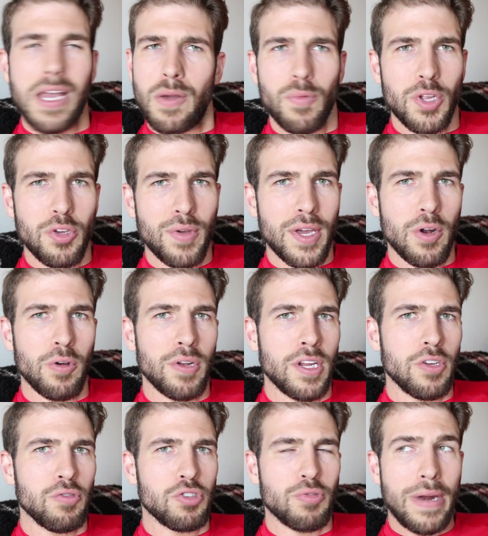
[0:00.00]
when you get older,
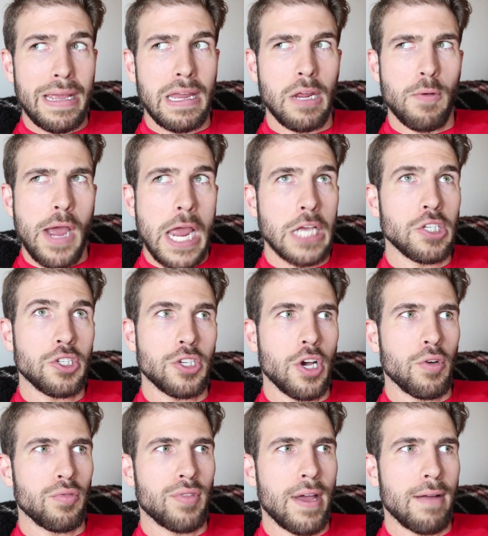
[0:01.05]
you shrink anyway.
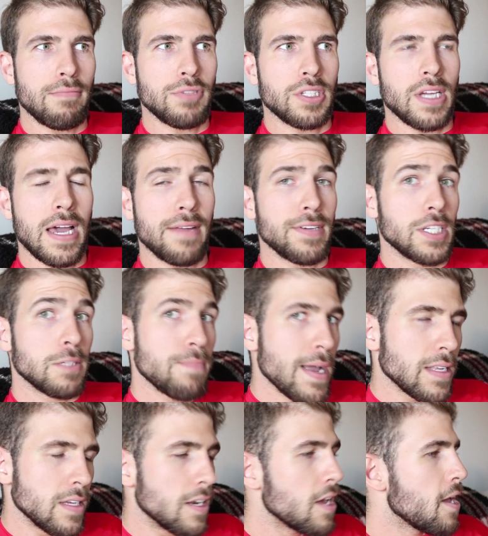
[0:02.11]
So that was kind of
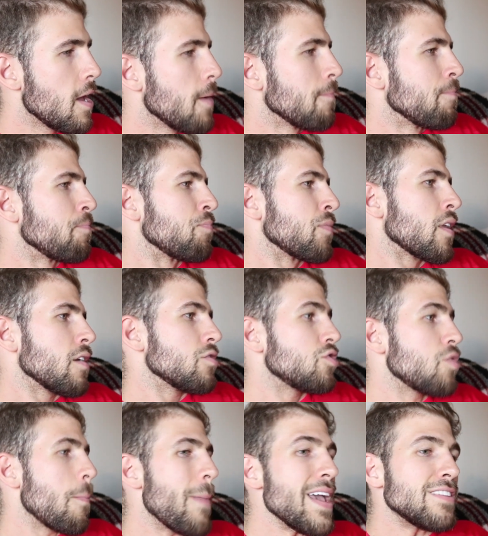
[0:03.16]
expected.
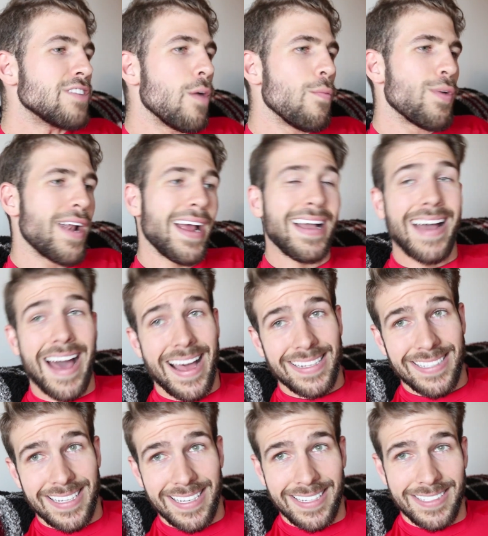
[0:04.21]
So based on what I
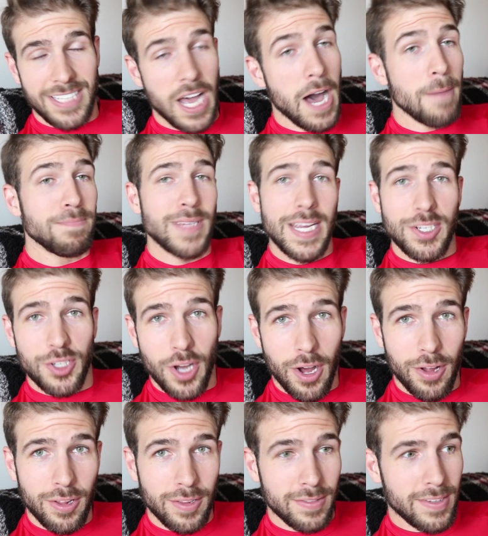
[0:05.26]
got, to update
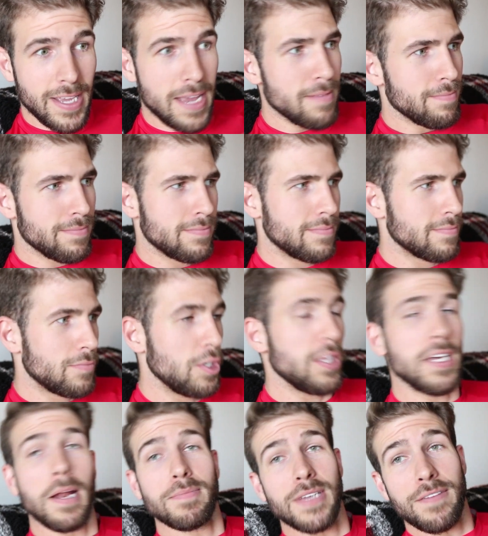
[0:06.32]
y'all, and really
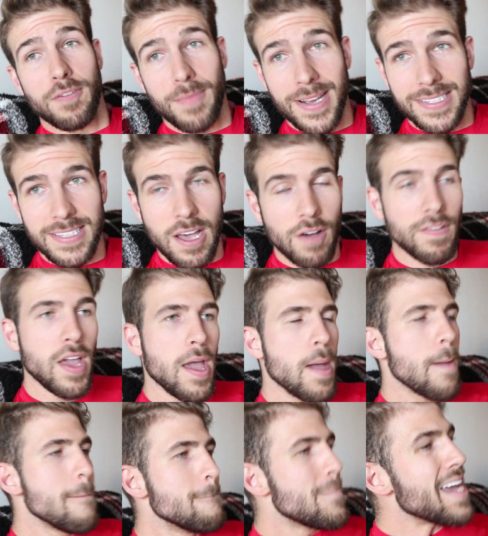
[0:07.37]
an update for myself,
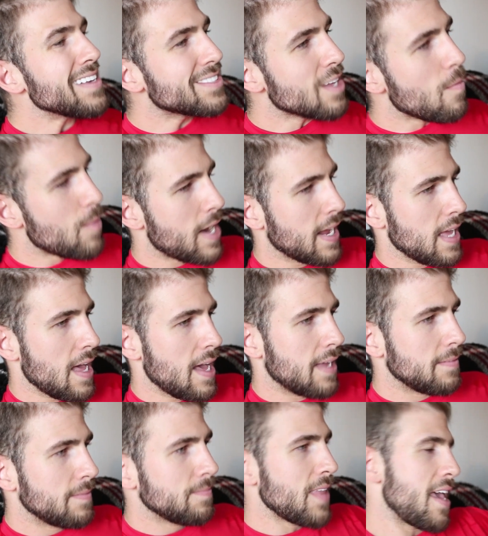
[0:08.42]
based on what I got
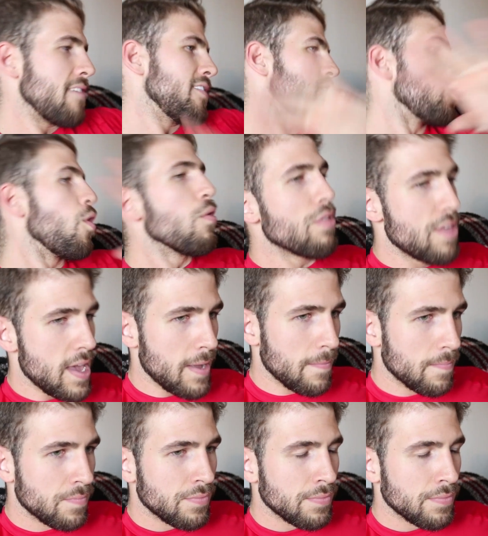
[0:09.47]
out of this whole thing,